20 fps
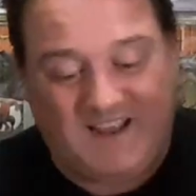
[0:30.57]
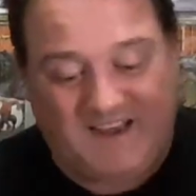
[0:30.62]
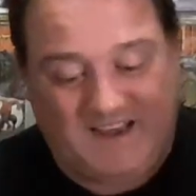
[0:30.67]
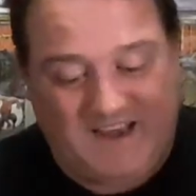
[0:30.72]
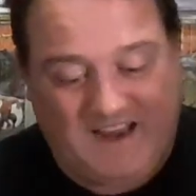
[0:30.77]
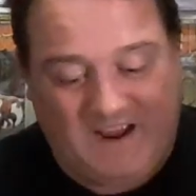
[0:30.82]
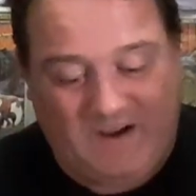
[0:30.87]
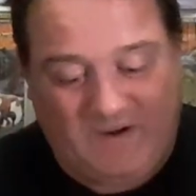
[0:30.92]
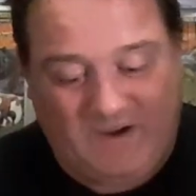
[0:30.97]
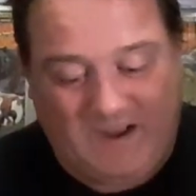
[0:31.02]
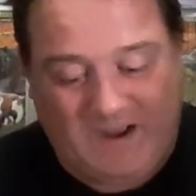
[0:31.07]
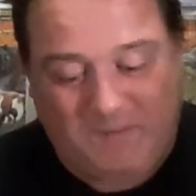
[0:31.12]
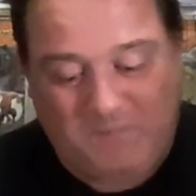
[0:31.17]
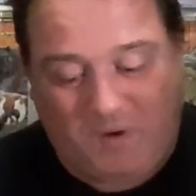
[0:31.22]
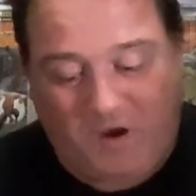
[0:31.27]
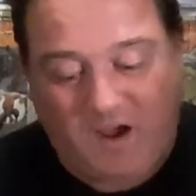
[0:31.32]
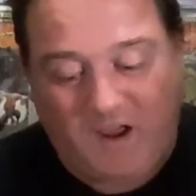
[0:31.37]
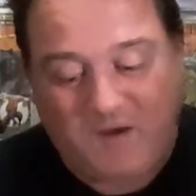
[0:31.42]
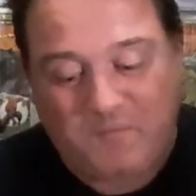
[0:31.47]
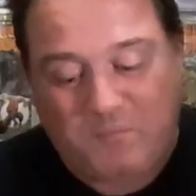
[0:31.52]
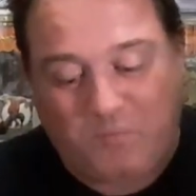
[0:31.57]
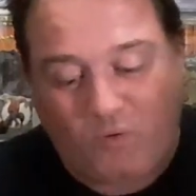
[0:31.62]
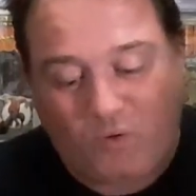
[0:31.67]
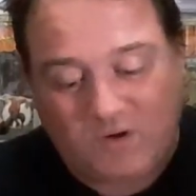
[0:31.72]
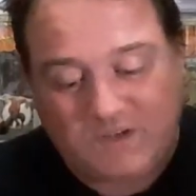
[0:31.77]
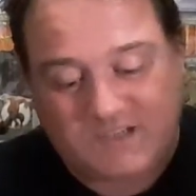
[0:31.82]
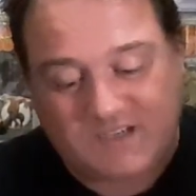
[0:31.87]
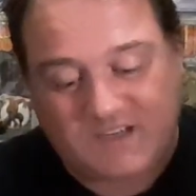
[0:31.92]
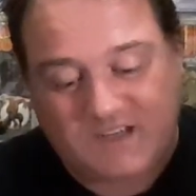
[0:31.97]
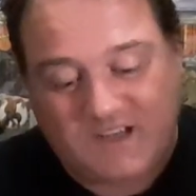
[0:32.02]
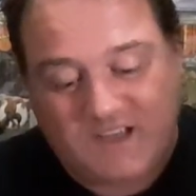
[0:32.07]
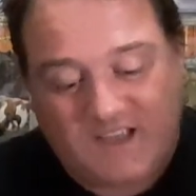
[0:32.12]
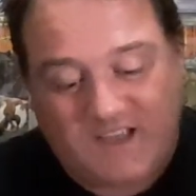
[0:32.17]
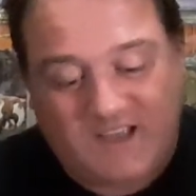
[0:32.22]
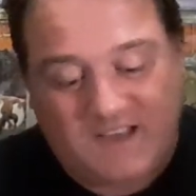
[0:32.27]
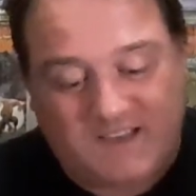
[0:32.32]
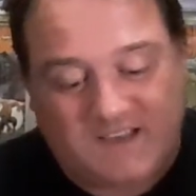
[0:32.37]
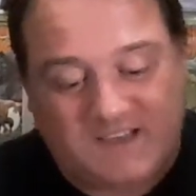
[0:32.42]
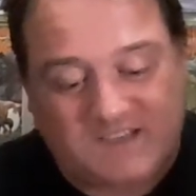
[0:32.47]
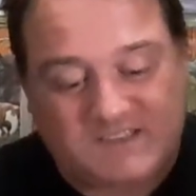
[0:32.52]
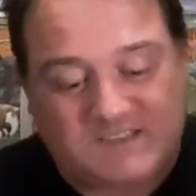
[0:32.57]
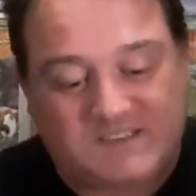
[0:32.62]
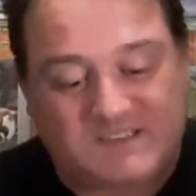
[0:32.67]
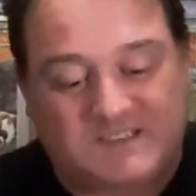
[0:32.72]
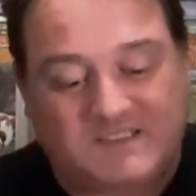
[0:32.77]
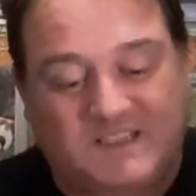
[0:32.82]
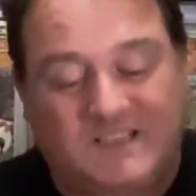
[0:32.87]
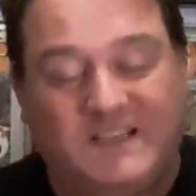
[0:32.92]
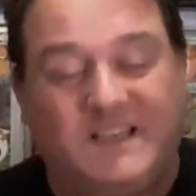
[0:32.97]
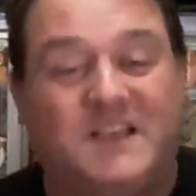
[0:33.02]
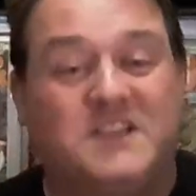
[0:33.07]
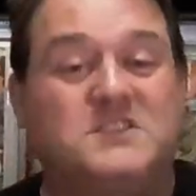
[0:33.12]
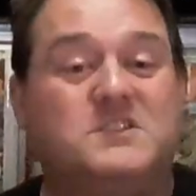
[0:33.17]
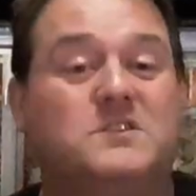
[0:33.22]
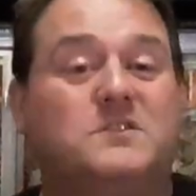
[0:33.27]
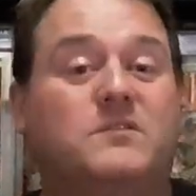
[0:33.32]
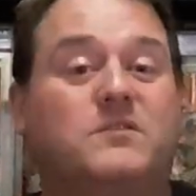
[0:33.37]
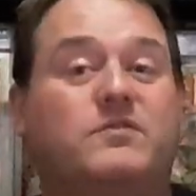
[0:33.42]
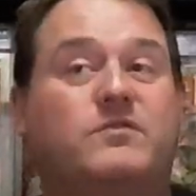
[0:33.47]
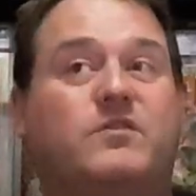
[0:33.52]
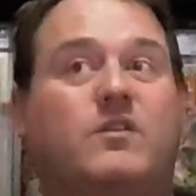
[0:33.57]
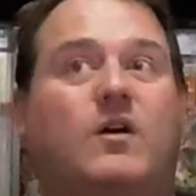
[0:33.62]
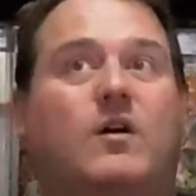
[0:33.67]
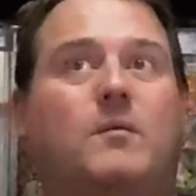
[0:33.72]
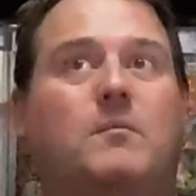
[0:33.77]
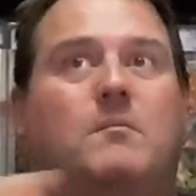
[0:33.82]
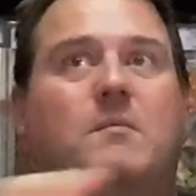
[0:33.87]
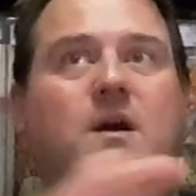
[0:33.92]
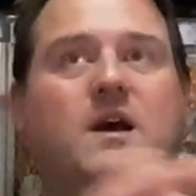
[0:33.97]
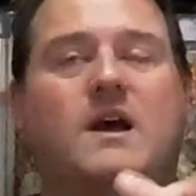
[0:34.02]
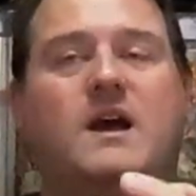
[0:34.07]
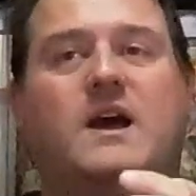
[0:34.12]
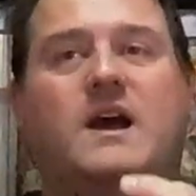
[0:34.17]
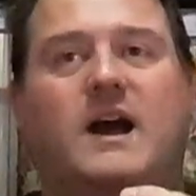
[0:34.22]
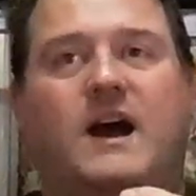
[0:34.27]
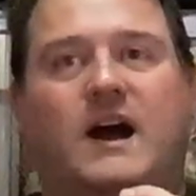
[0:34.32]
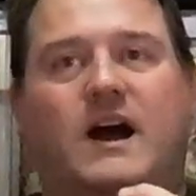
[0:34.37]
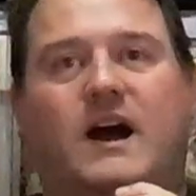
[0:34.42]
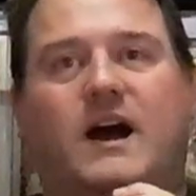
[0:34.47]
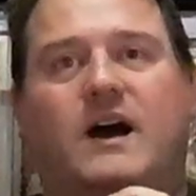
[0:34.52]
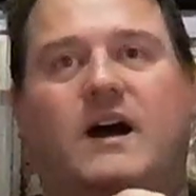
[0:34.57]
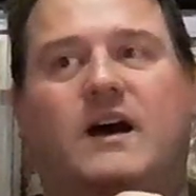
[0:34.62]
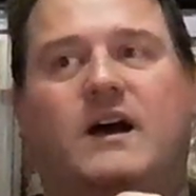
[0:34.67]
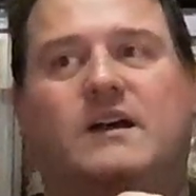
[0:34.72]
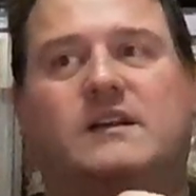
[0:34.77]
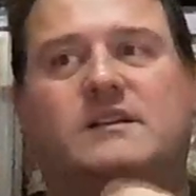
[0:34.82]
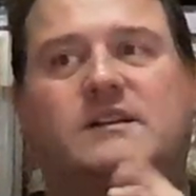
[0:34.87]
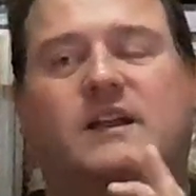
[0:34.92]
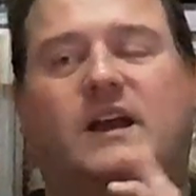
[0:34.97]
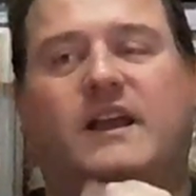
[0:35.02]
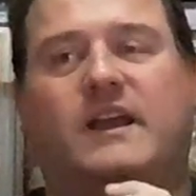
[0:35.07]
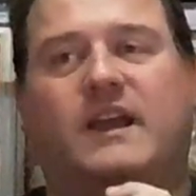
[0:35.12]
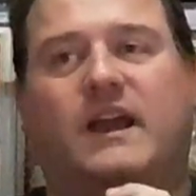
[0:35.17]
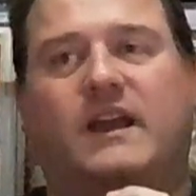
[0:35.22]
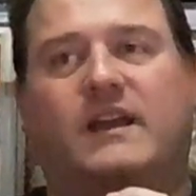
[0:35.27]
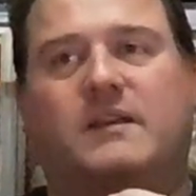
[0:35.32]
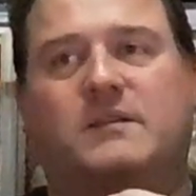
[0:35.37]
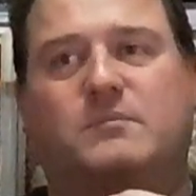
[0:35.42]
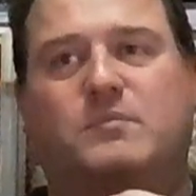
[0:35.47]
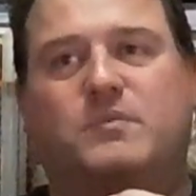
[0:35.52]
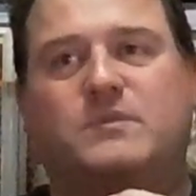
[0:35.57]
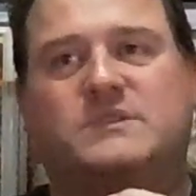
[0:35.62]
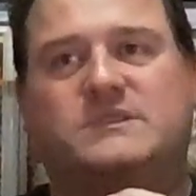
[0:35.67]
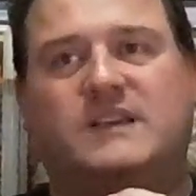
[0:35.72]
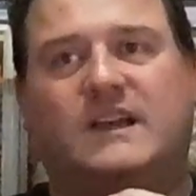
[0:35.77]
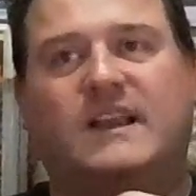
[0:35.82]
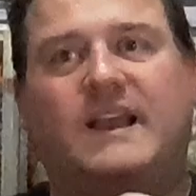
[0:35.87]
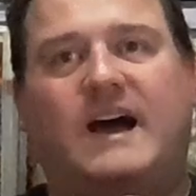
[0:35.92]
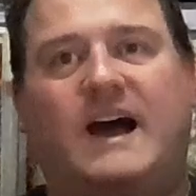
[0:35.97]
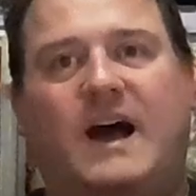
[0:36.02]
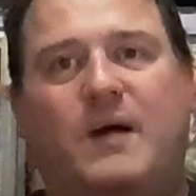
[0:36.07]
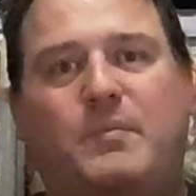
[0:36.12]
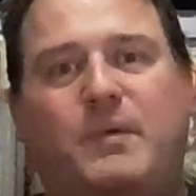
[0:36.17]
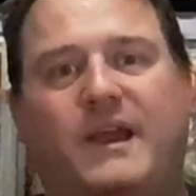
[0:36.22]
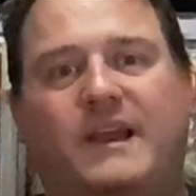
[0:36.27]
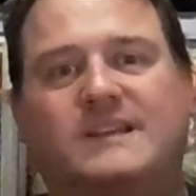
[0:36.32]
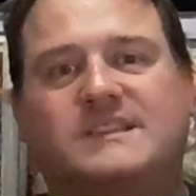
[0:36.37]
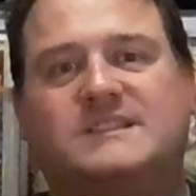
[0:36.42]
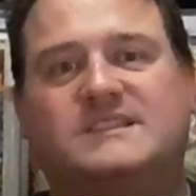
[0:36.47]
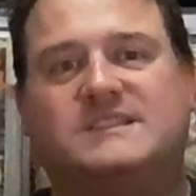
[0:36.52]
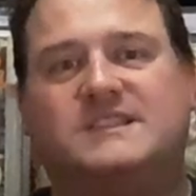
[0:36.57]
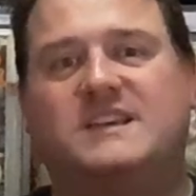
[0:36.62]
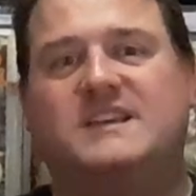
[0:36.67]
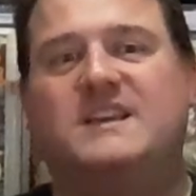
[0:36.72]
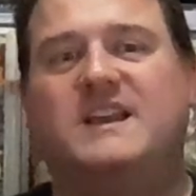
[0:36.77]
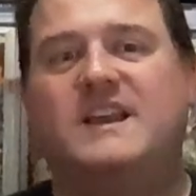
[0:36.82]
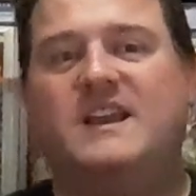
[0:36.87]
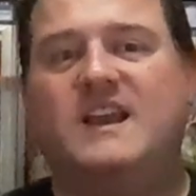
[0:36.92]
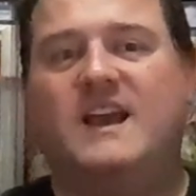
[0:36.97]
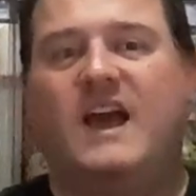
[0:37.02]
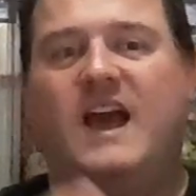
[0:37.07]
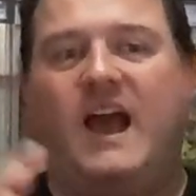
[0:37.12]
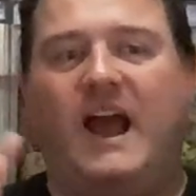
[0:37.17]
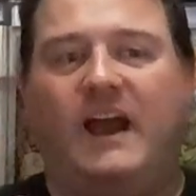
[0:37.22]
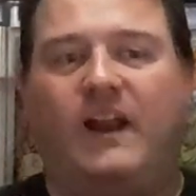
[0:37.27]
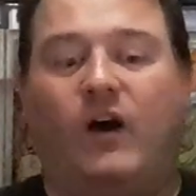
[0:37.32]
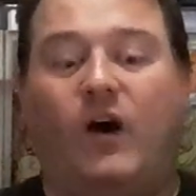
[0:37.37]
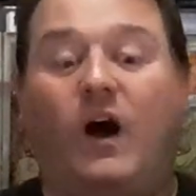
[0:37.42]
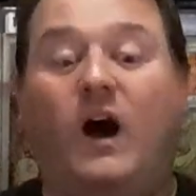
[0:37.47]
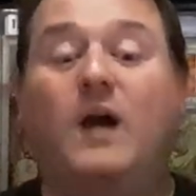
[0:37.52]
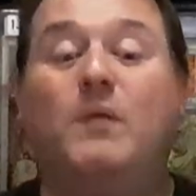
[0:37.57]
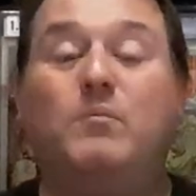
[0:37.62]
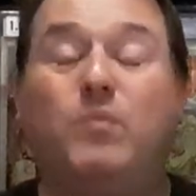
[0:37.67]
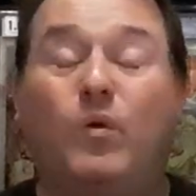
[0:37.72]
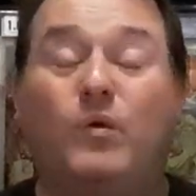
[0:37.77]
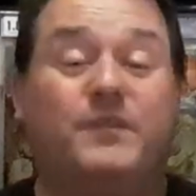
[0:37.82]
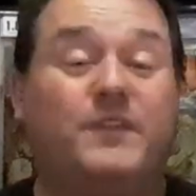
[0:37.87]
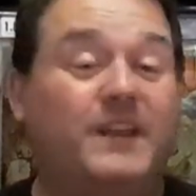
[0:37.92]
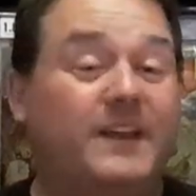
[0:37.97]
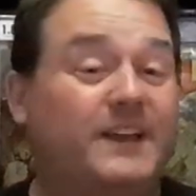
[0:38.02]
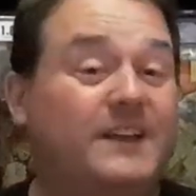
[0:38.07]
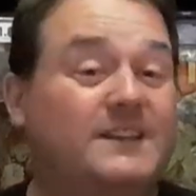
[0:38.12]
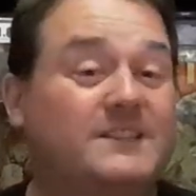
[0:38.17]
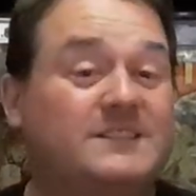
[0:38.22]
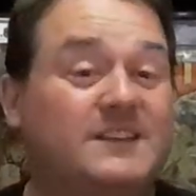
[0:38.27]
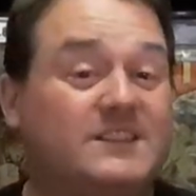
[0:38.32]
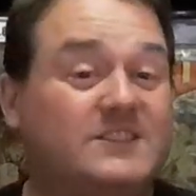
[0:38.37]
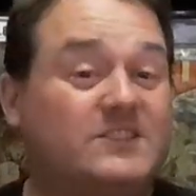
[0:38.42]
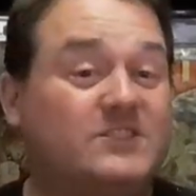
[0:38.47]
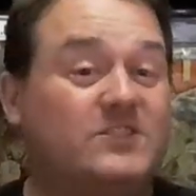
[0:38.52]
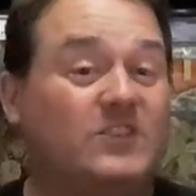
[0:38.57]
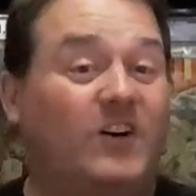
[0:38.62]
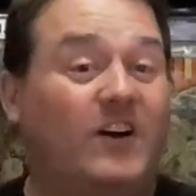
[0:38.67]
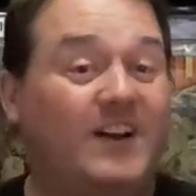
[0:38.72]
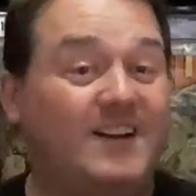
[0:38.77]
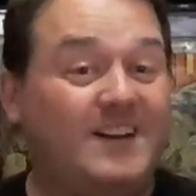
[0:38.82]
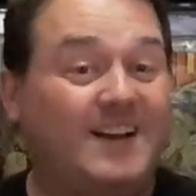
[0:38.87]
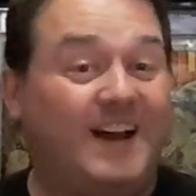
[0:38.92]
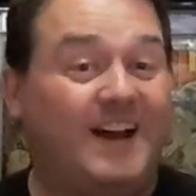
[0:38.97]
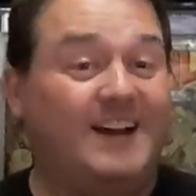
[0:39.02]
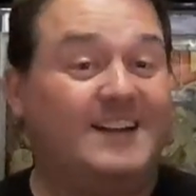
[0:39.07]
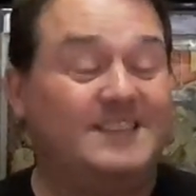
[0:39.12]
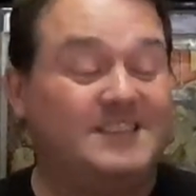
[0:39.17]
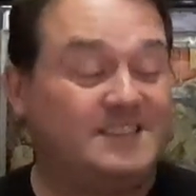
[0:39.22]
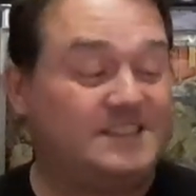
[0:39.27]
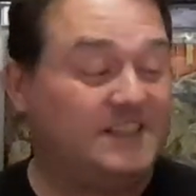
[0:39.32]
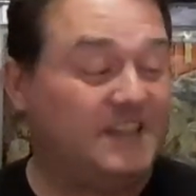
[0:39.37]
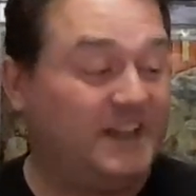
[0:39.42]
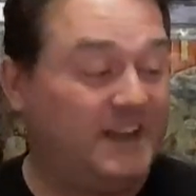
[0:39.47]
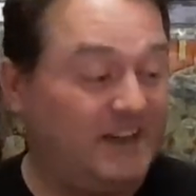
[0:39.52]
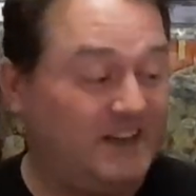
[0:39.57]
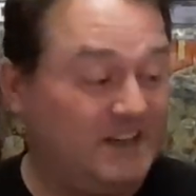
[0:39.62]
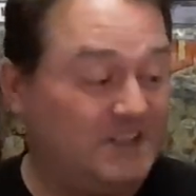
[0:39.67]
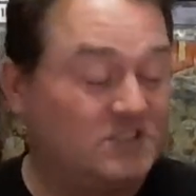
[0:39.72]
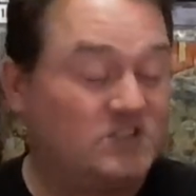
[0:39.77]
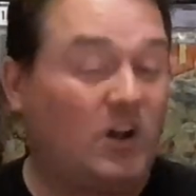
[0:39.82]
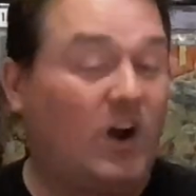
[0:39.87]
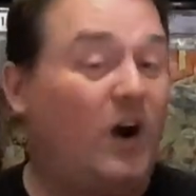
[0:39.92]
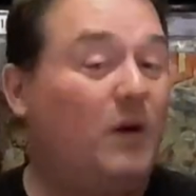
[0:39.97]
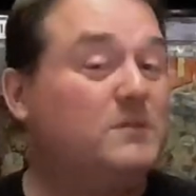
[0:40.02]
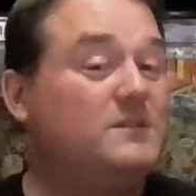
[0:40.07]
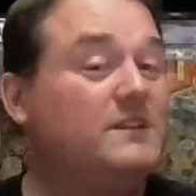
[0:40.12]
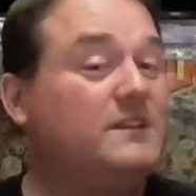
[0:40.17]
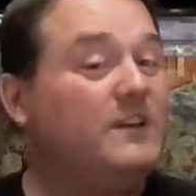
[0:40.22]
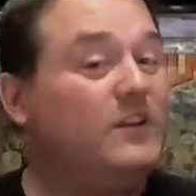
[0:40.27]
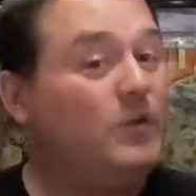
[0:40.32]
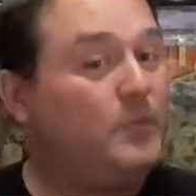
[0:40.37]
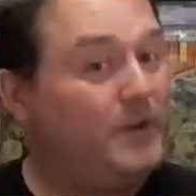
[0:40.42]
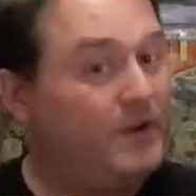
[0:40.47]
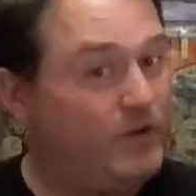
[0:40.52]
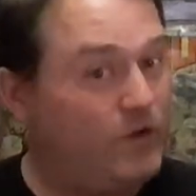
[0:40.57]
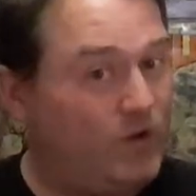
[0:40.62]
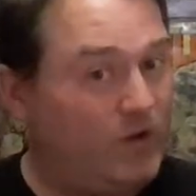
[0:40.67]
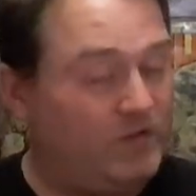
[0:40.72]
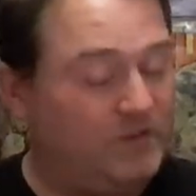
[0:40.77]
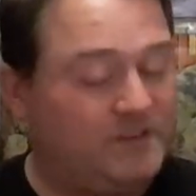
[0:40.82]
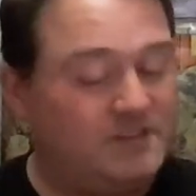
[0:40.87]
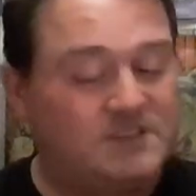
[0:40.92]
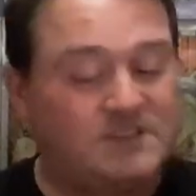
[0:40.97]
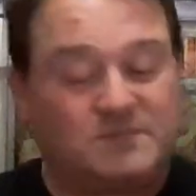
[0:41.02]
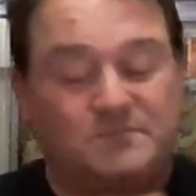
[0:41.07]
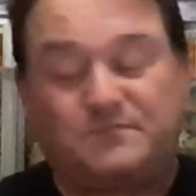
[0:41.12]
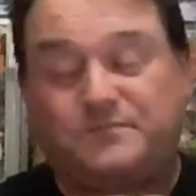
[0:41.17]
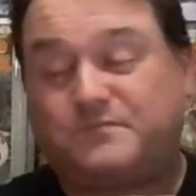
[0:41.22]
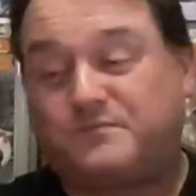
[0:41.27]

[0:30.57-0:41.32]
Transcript: Now, I bought this collection from a seller up in Sydney, and I bought these sight unseen. So I was a little bit nervous.